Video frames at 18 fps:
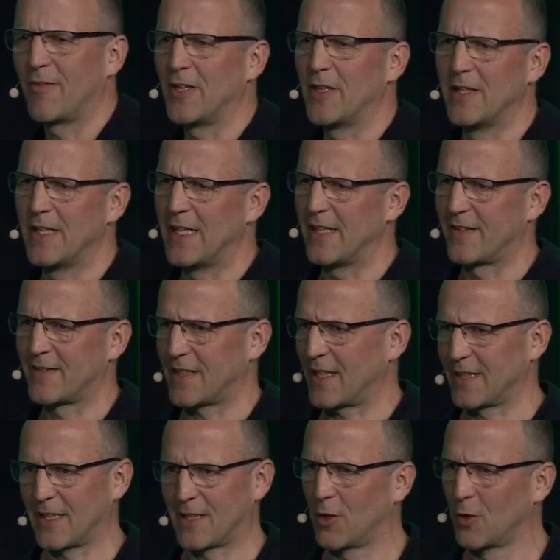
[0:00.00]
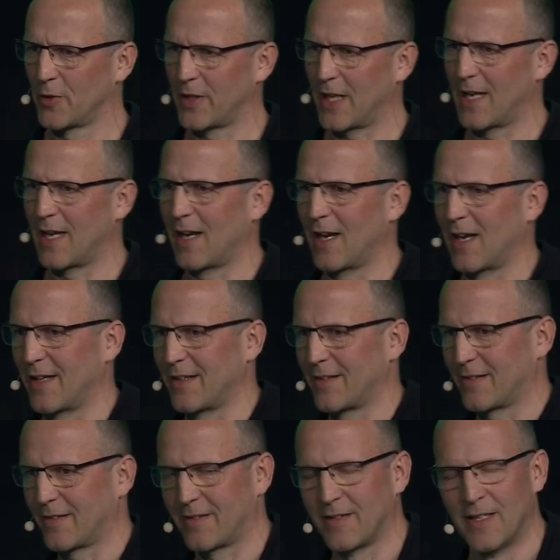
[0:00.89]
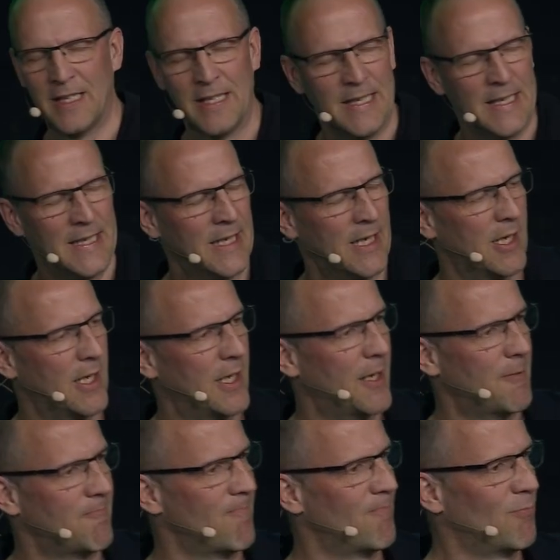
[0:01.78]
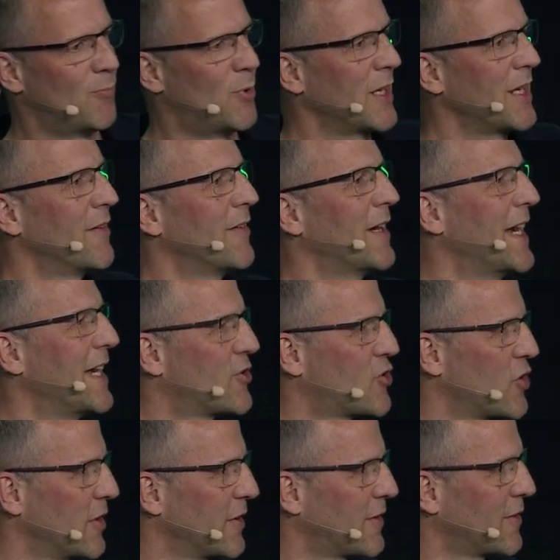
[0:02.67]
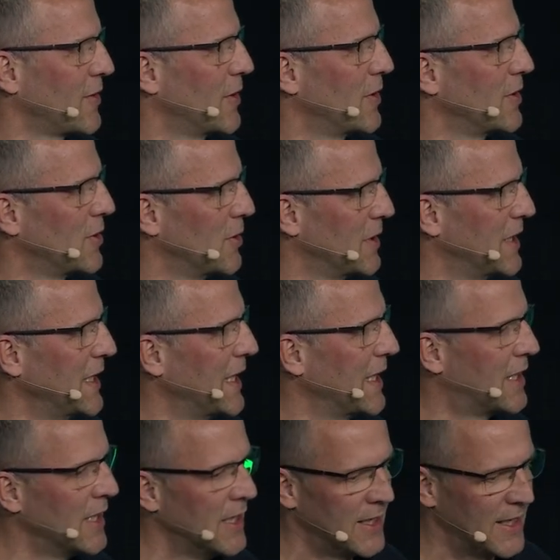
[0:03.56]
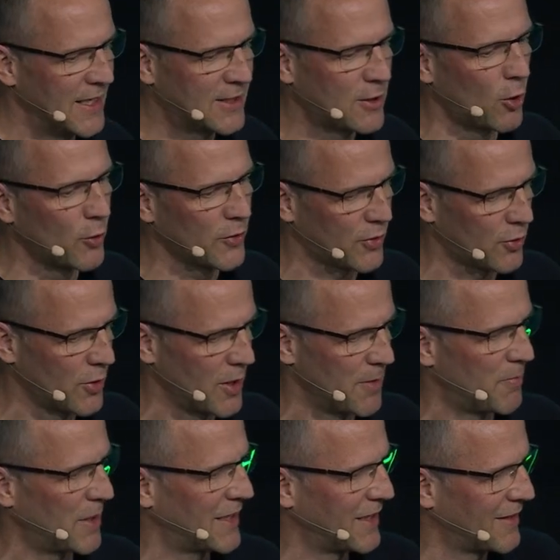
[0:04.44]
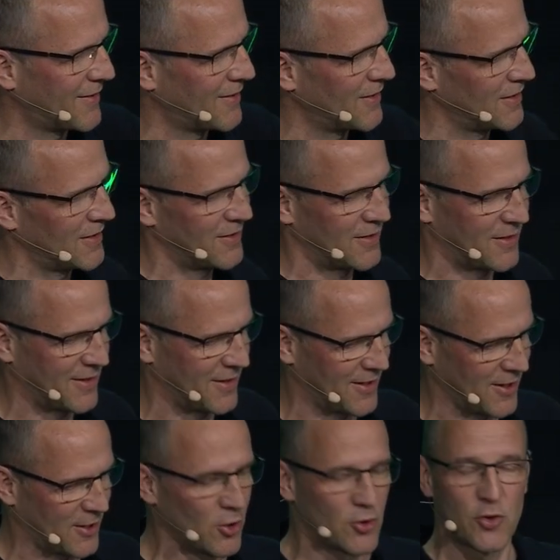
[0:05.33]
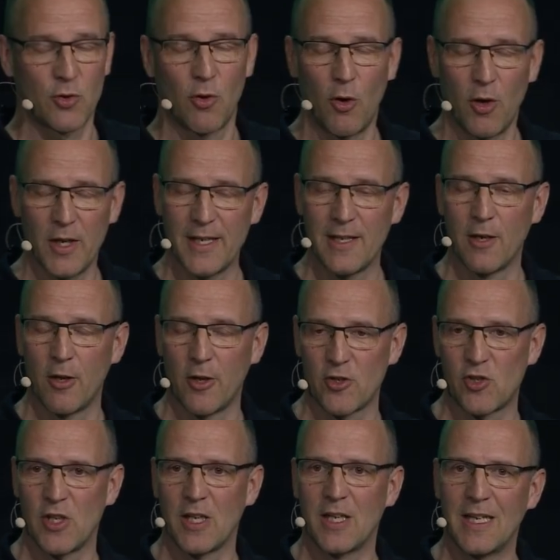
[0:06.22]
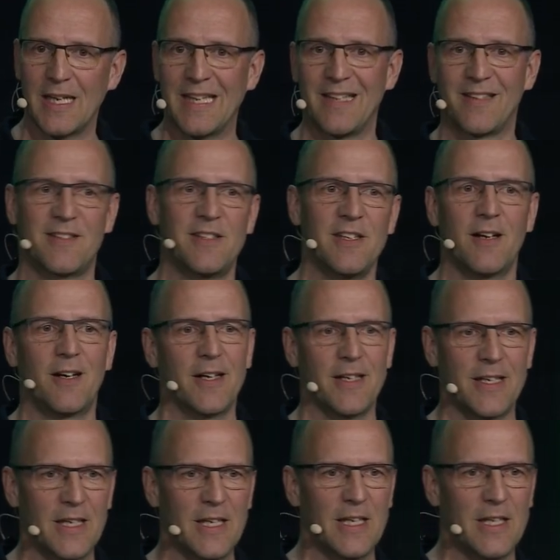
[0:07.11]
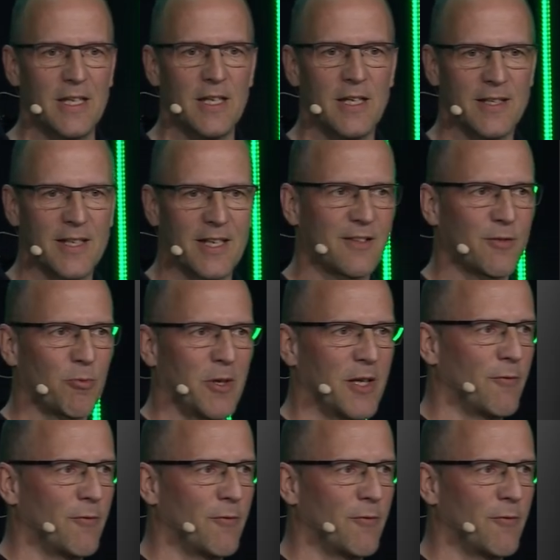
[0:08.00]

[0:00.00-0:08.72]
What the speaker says: you need, static code analysis, whatever agents you need, it goes through them, but it's the controlling logic is the IDE. That's where the